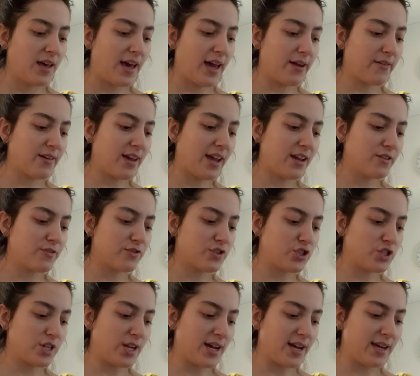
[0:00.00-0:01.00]
I'm kind of
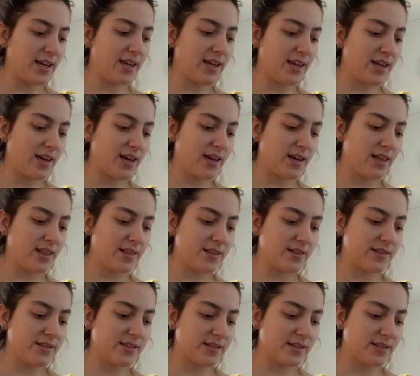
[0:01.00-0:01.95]
shy and